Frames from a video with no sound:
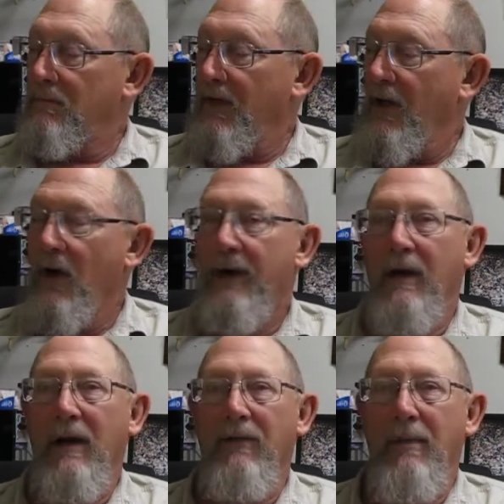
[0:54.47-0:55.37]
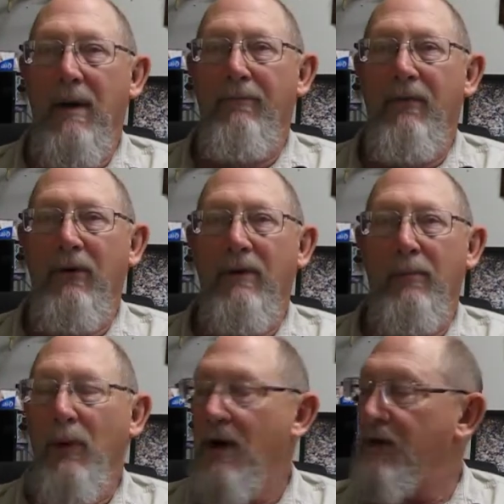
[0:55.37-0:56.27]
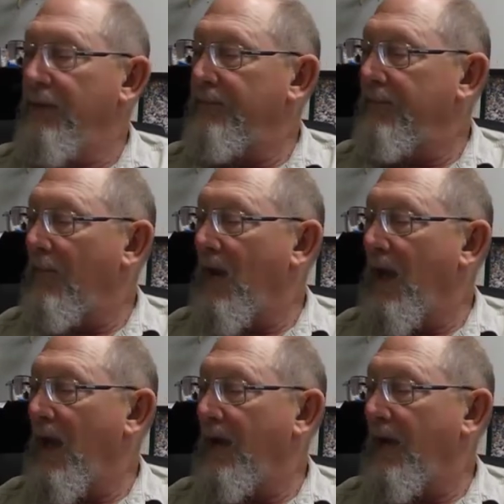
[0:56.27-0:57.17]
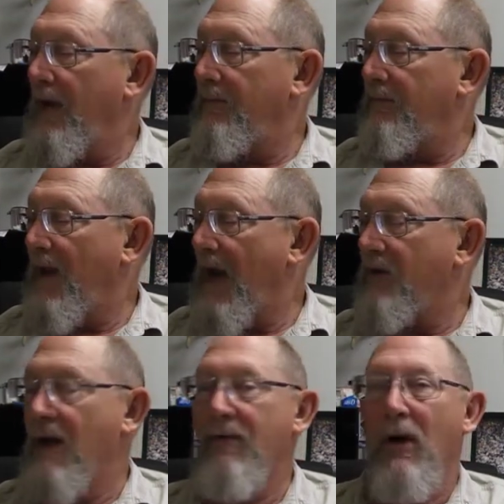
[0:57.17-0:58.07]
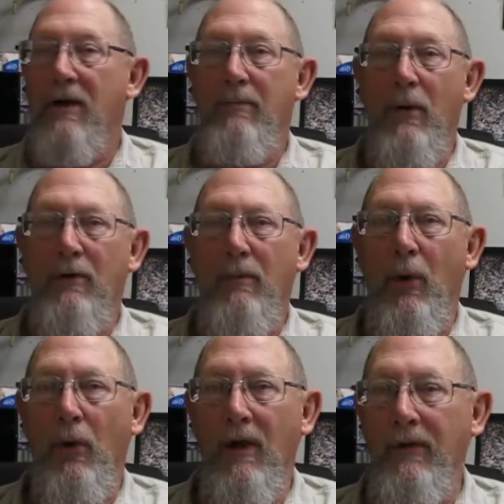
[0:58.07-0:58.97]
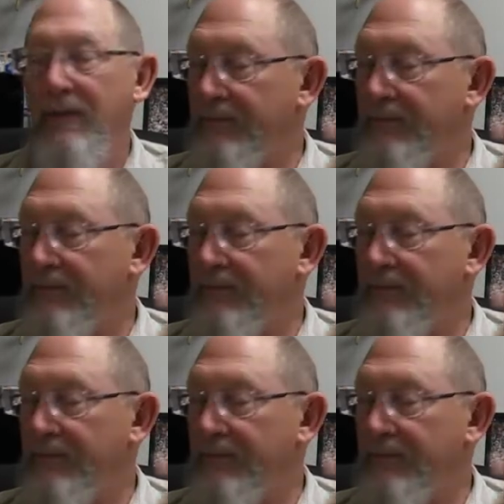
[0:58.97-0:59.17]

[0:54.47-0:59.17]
get on here and give you my first impression. And actually, I've already smoked a bowl of it.